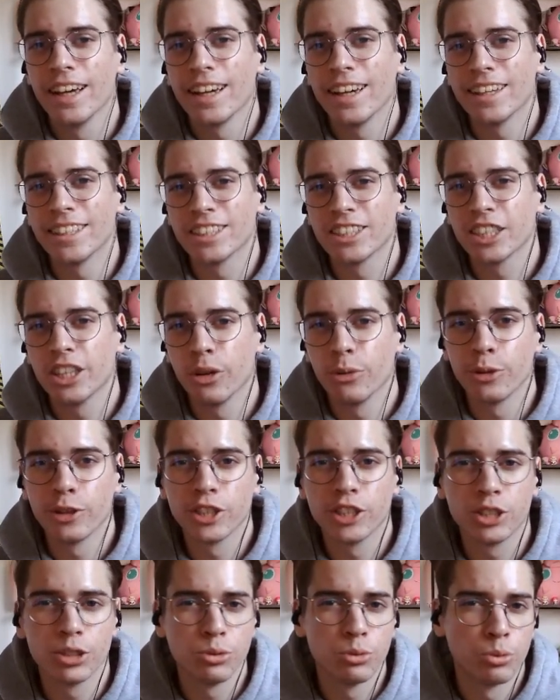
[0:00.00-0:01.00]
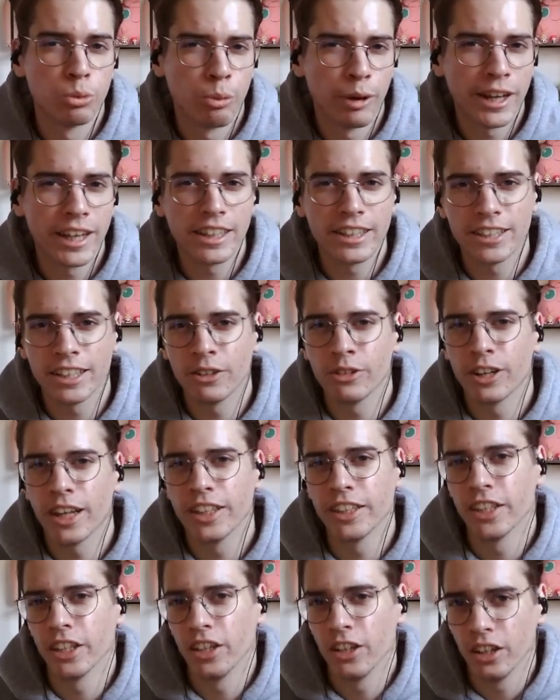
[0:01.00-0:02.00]
is going to rain down
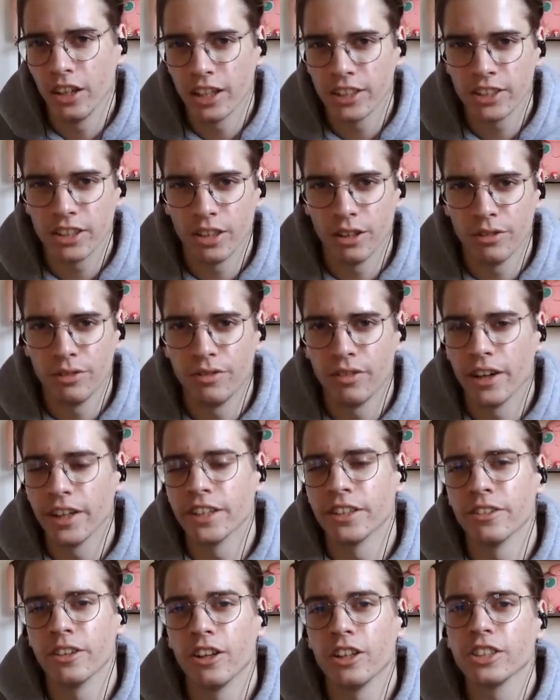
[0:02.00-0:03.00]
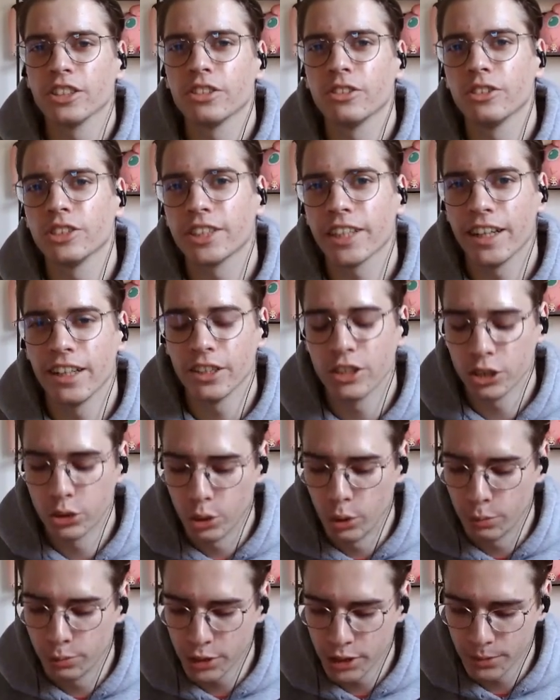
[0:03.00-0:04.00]
a lot of fire onto those air
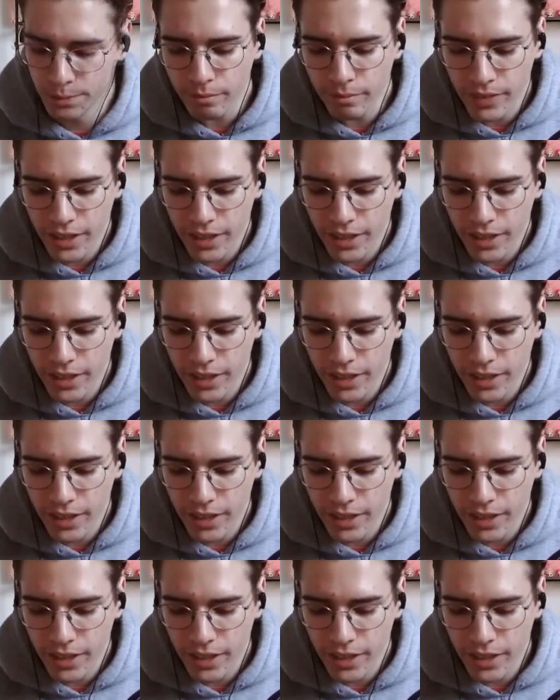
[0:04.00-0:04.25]
troops.